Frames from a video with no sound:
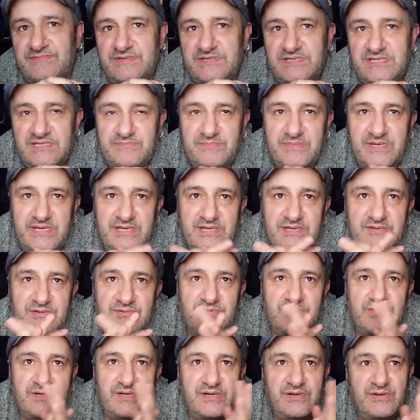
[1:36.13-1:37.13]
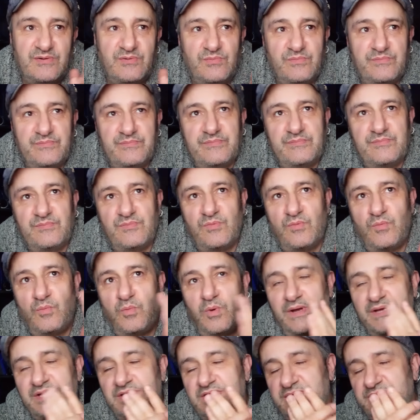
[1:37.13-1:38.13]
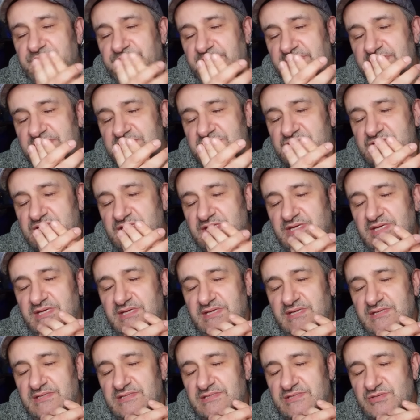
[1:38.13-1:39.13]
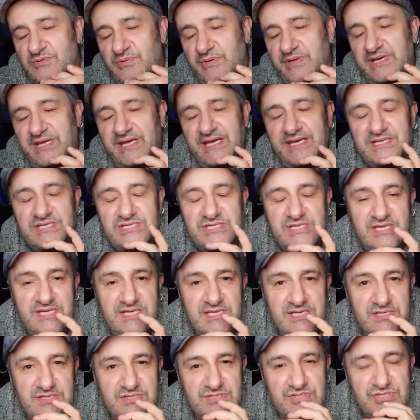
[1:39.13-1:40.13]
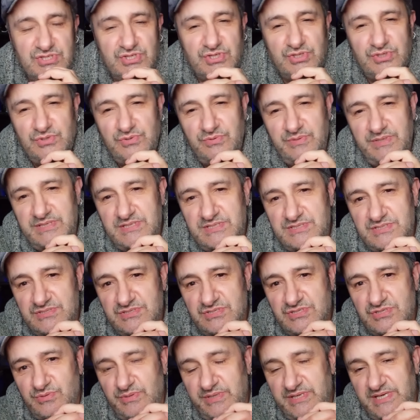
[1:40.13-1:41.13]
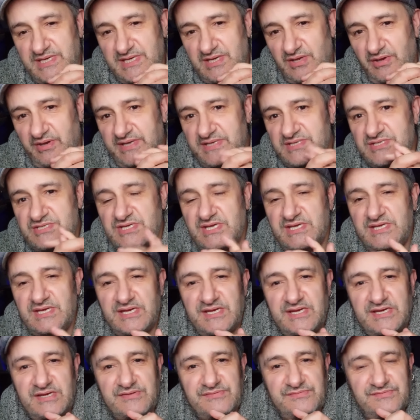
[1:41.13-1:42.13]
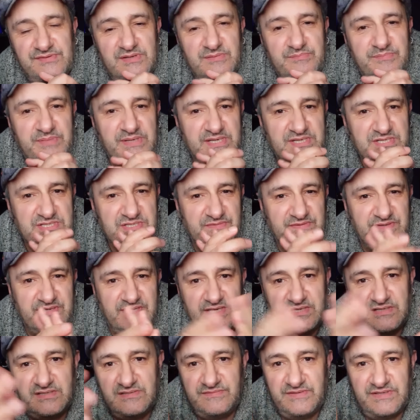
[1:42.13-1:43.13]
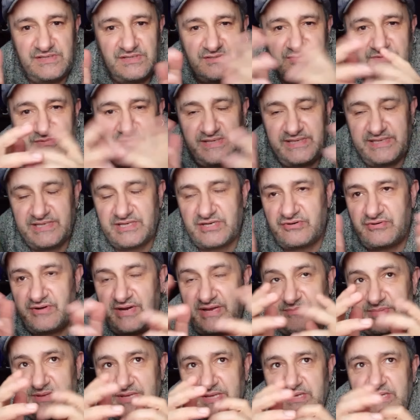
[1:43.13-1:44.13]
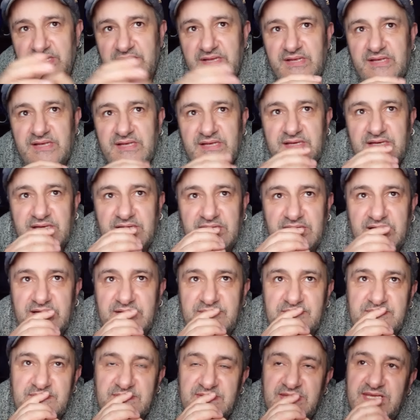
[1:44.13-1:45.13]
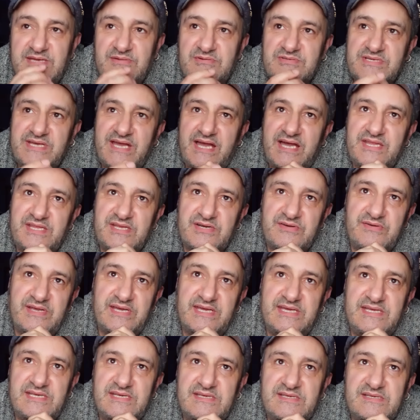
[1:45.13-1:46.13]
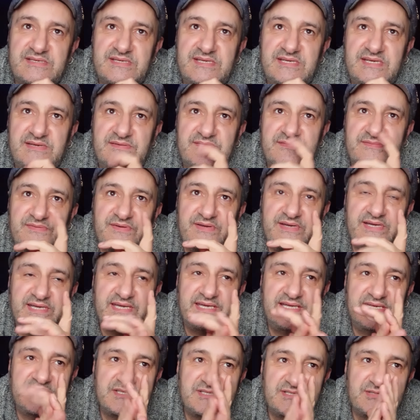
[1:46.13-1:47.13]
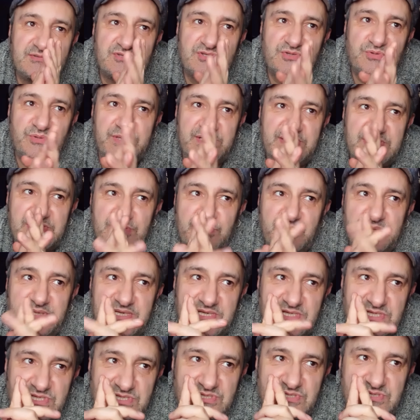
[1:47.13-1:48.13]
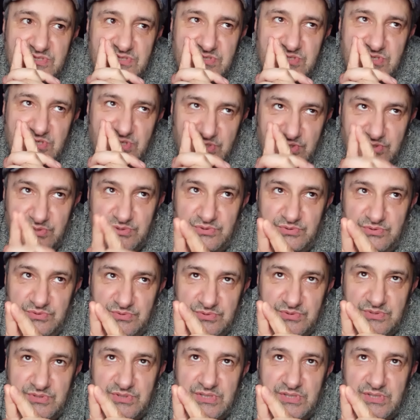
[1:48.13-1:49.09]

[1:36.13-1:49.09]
He did make. Uh, one defence in 2018, two in 2019. And then I think because of COVID and all that crap, um, he was out of the ring. He didn't he didn't fight again until 2022.